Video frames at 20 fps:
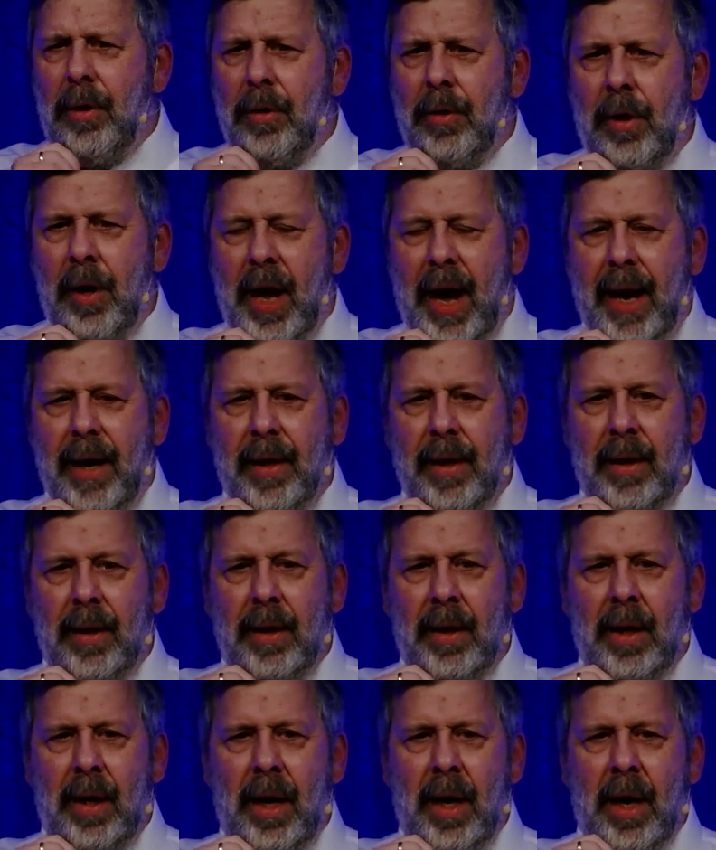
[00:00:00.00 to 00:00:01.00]
look like?
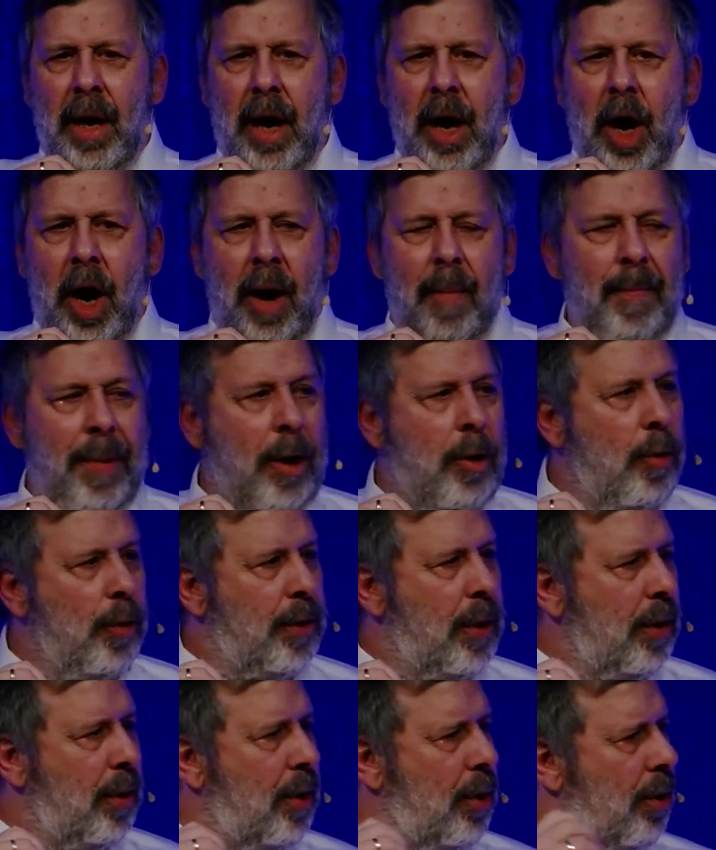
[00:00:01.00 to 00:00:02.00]

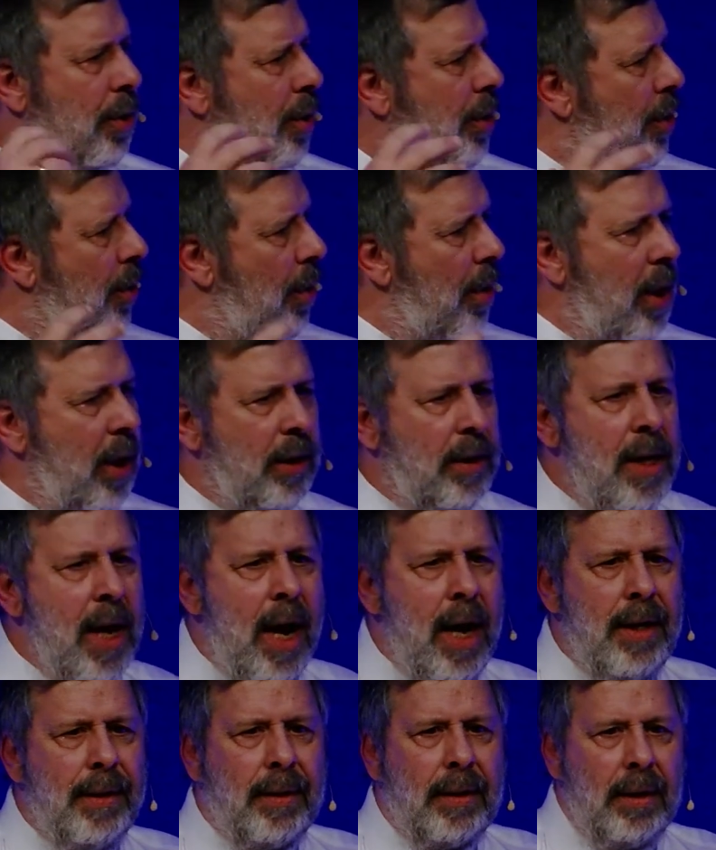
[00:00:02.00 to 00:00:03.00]
Because as sure as
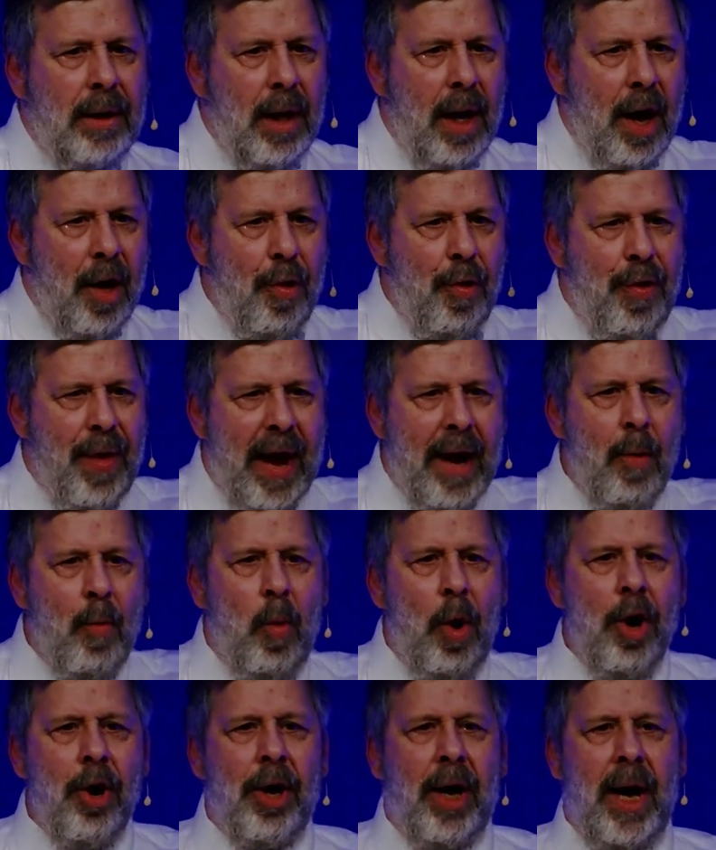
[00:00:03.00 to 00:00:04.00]
nuts, they're
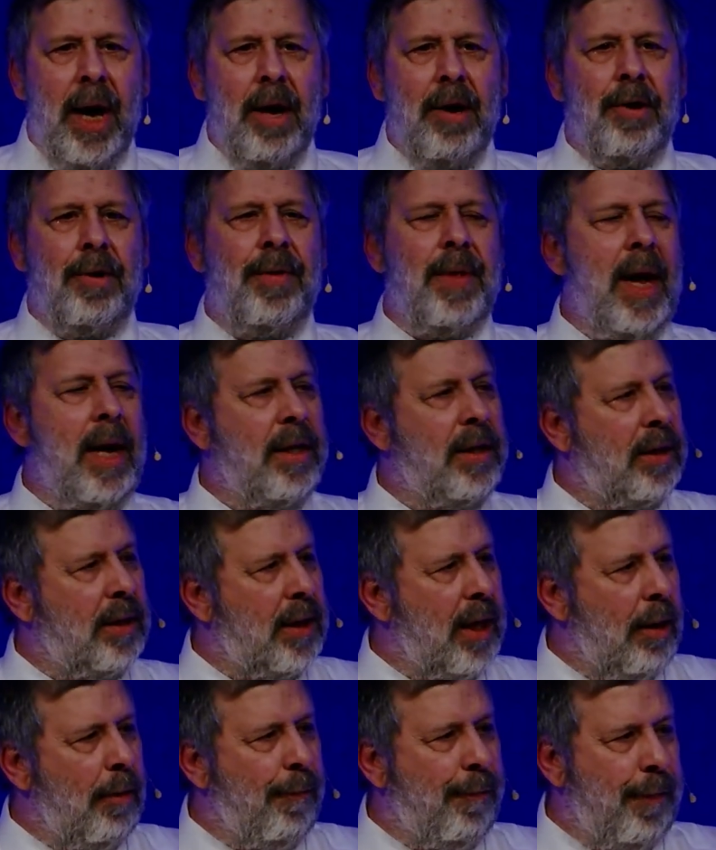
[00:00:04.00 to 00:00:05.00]
working on that
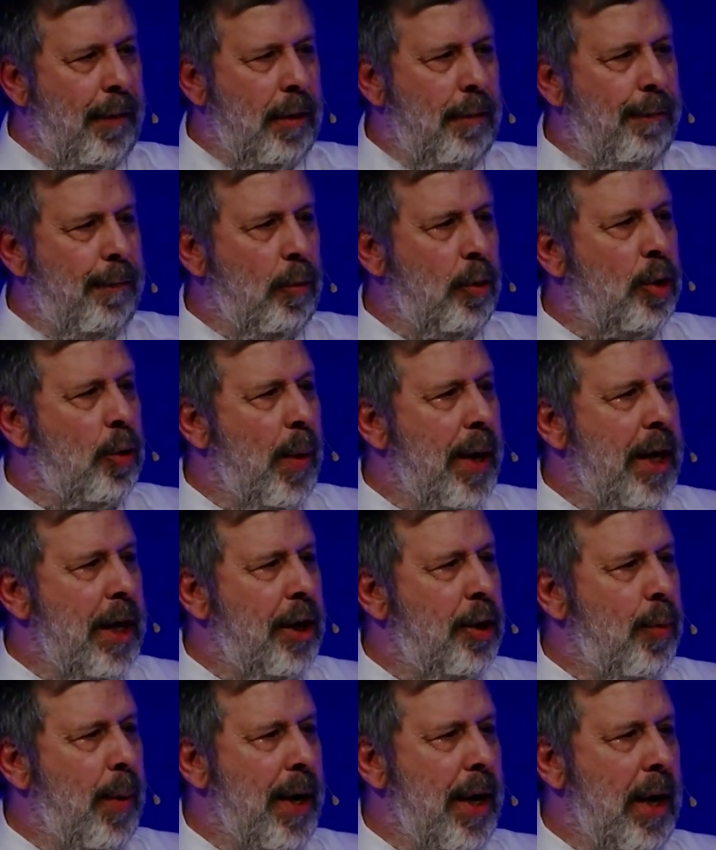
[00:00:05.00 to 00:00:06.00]
cell phone for
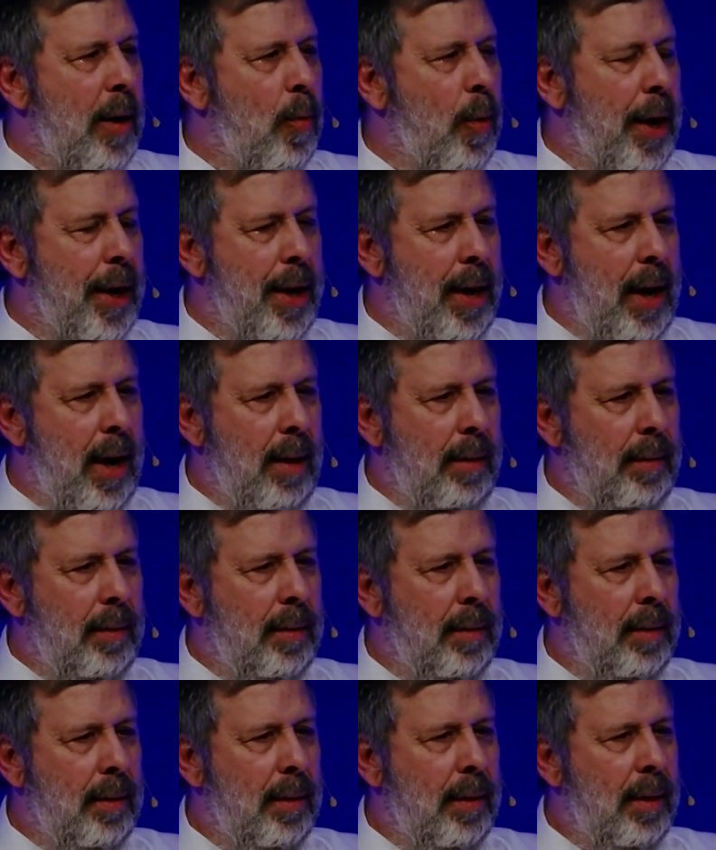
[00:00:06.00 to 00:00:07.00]
2021.
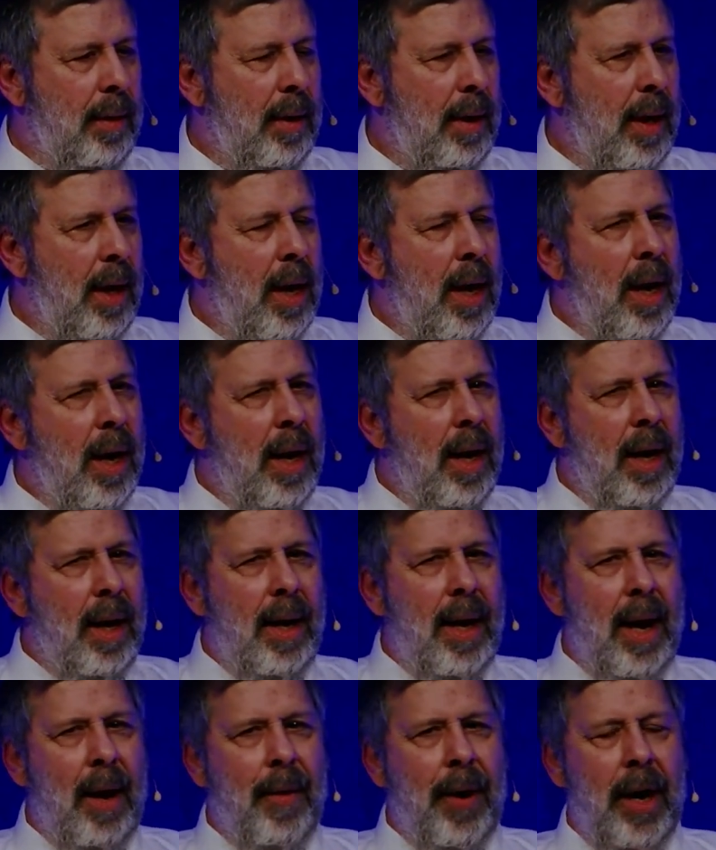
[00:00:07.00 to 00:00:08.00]

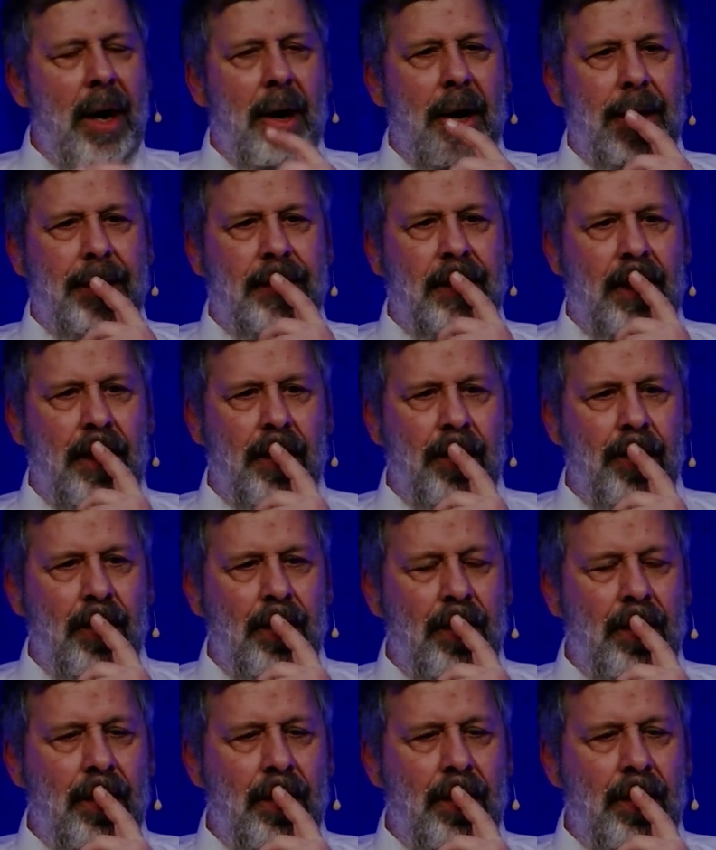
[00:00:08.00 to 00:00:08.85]
Now I ask you,